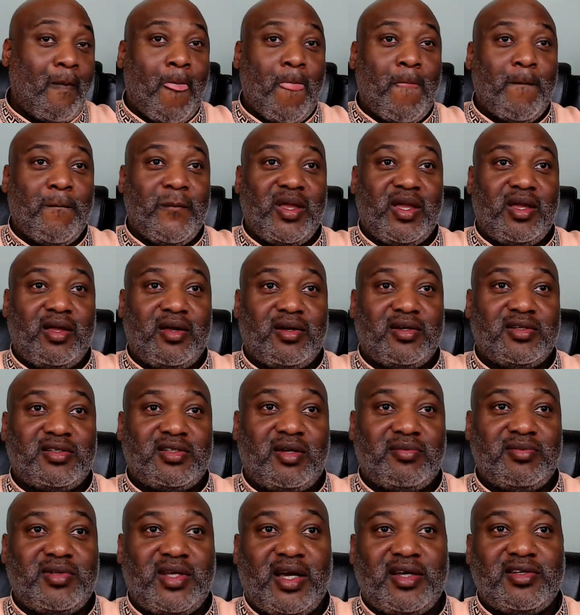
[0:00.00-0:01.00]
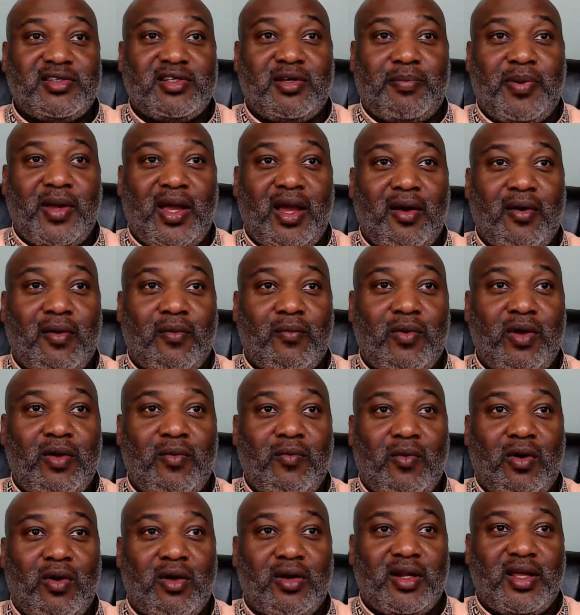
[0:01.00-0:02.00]
Because sometimes the parent, we
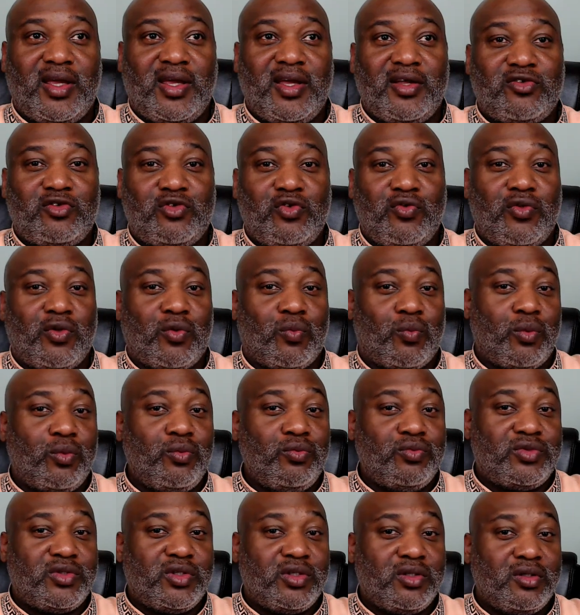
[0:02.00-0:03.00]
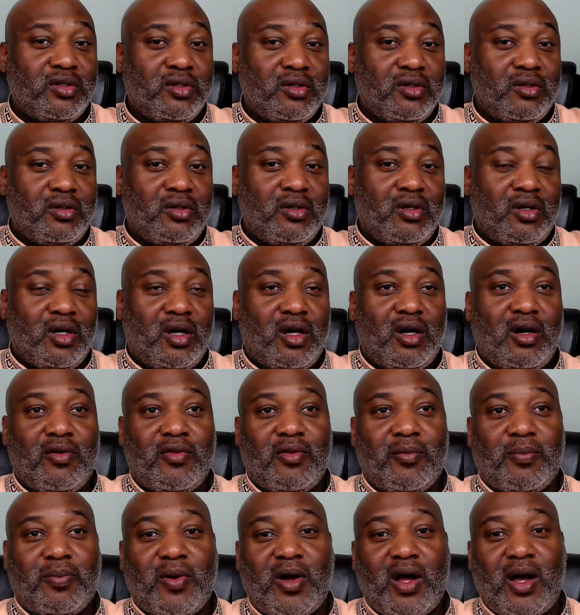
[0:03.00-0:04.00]
want to get to the root of
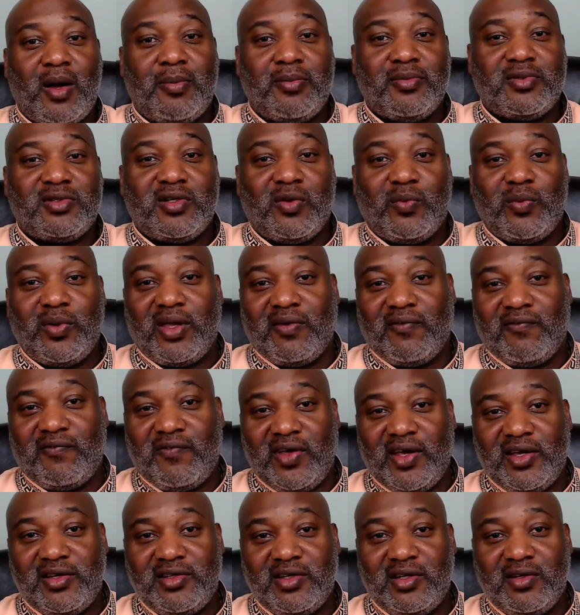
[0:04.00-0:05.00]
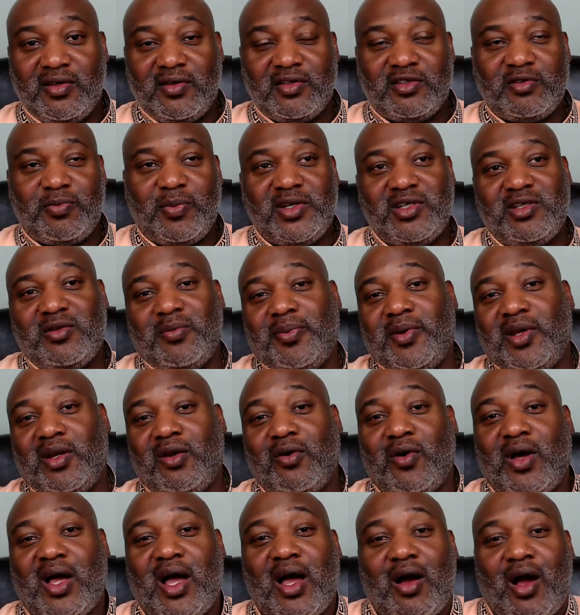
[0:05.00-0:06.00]
the problem so we can fix it, especially
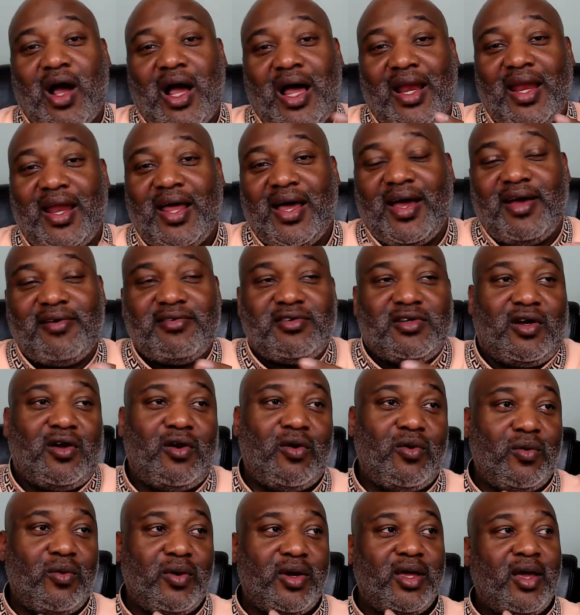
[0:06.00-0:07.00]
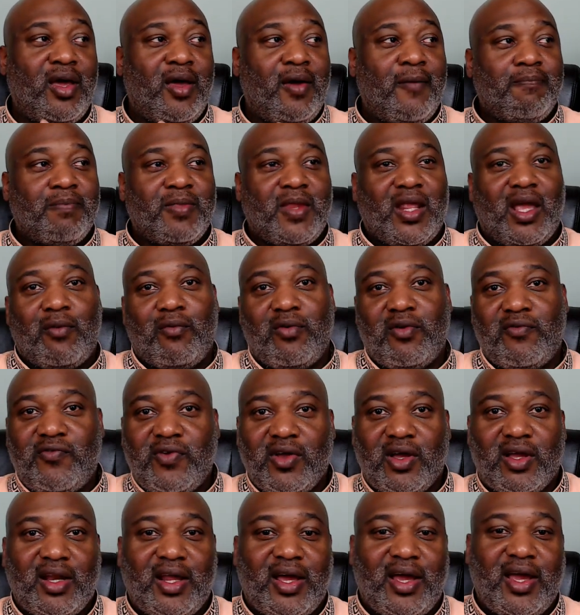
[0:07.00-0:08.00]
depending on how our lives are going. And we
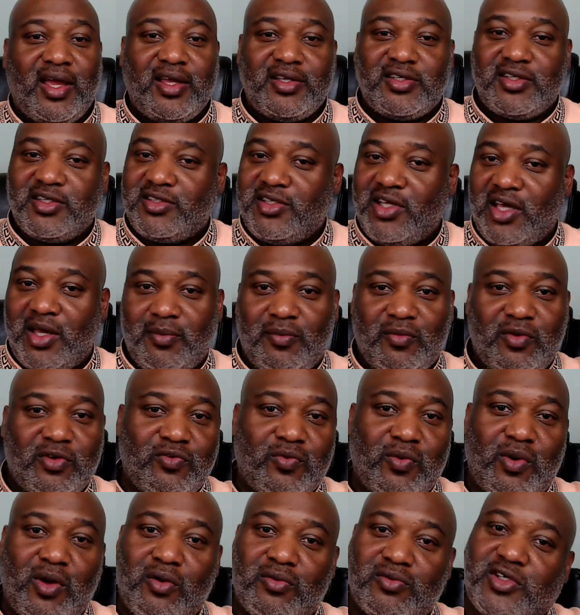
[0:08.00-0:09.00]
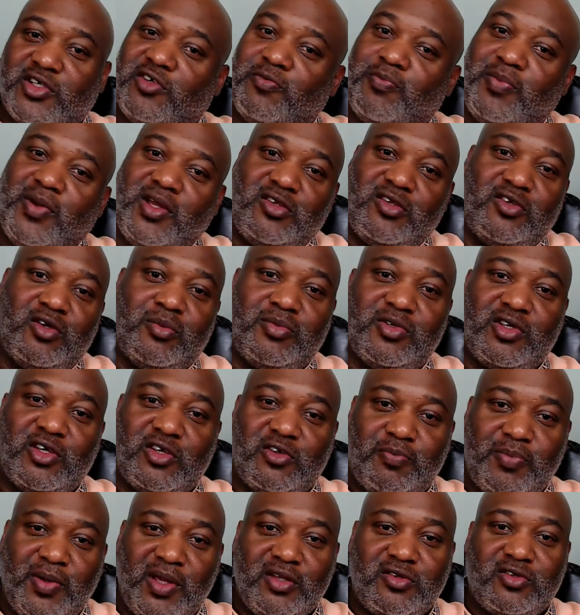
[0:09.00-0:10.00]
figure like, hey, just tell me what's wrong. Just speak to me.
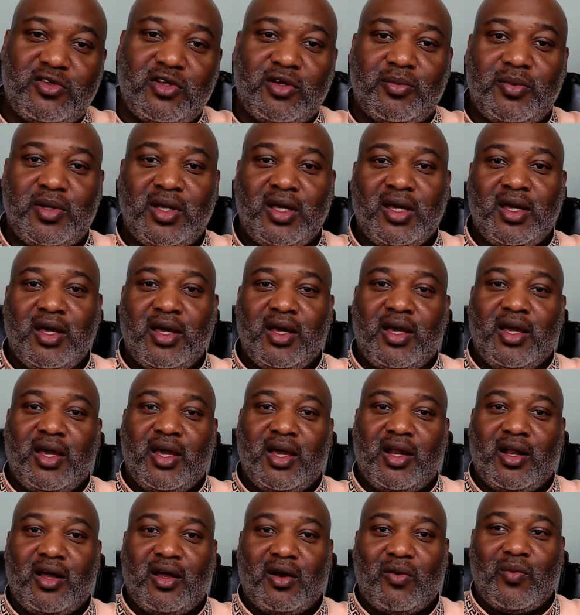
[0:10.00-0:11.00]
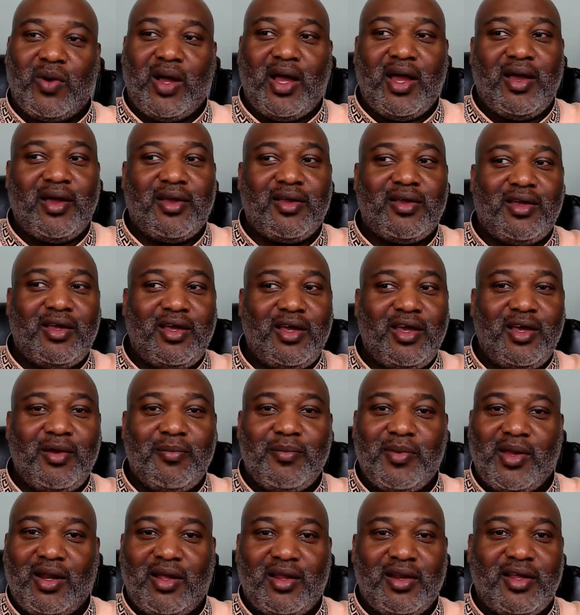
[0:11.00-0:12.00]
Just speak to me. And otherwise, your kid
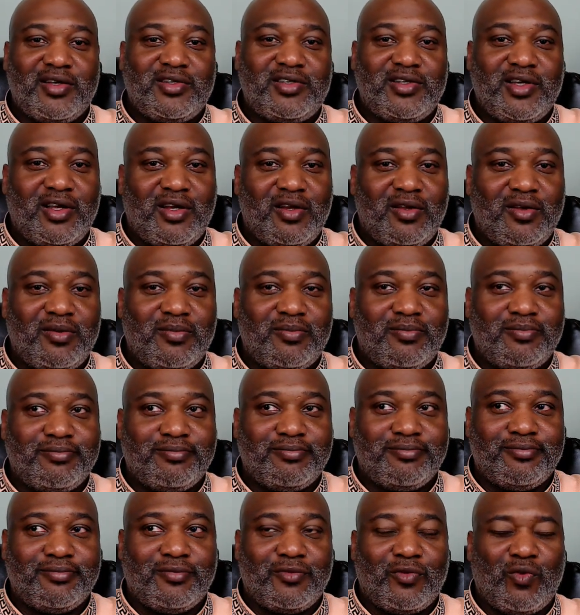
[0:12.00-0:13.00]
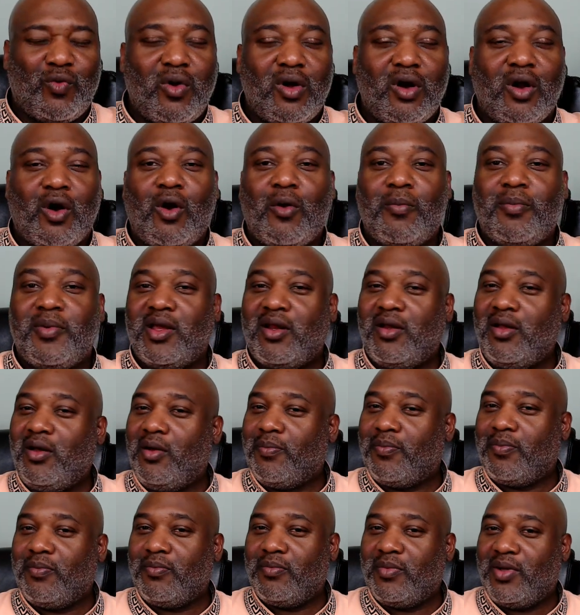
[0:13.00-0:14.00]
may not necessarily want to open that
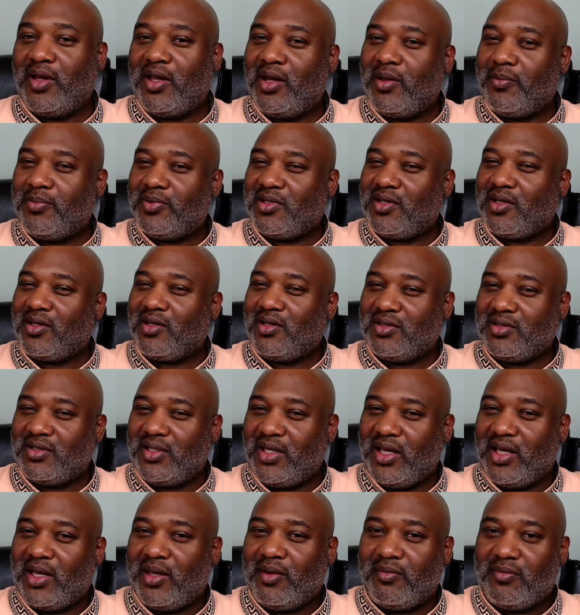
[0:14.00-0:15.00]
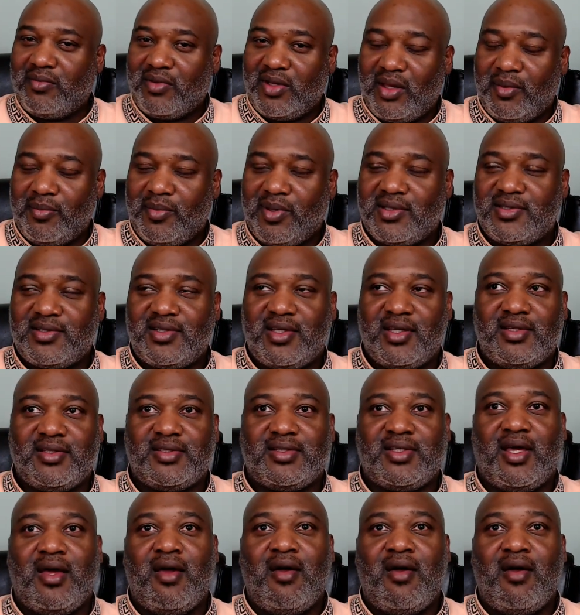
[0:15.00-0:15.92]
up at that particular time. That makes sense.